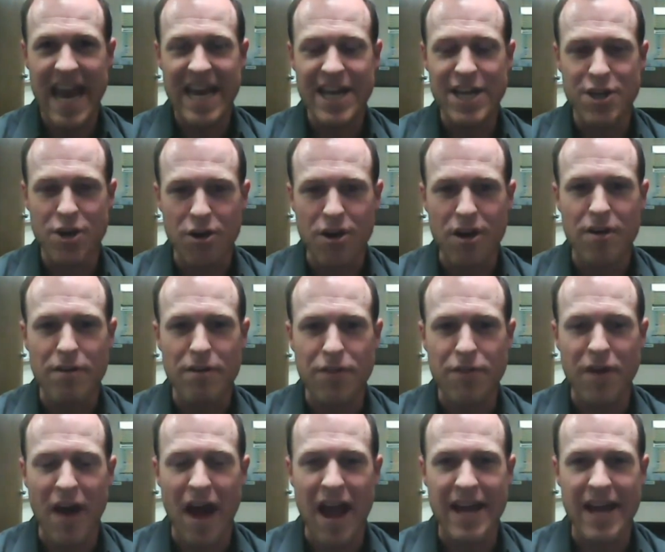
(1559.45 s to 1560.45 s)
and you're going to
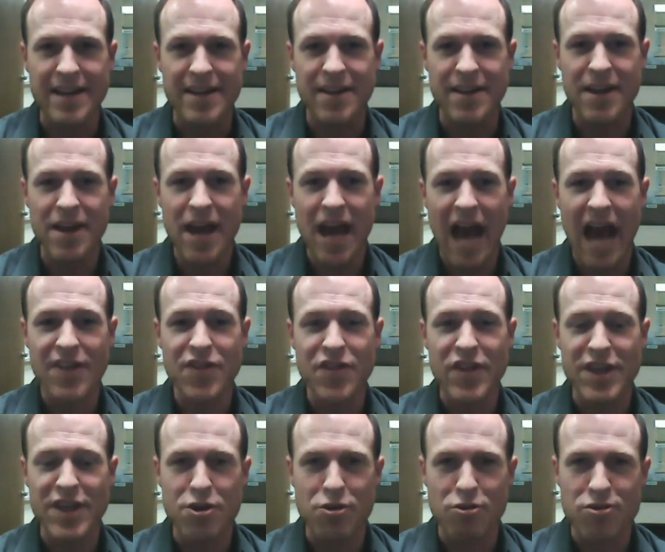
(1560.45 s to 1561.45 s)
find, I
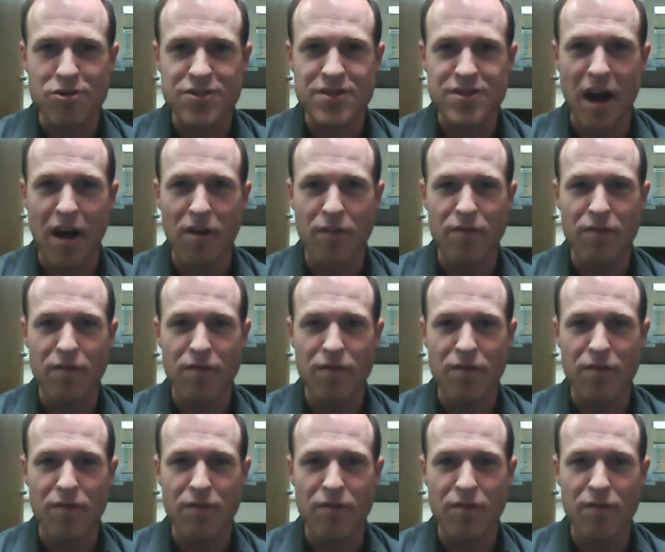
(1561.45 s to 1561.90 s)
think, yourself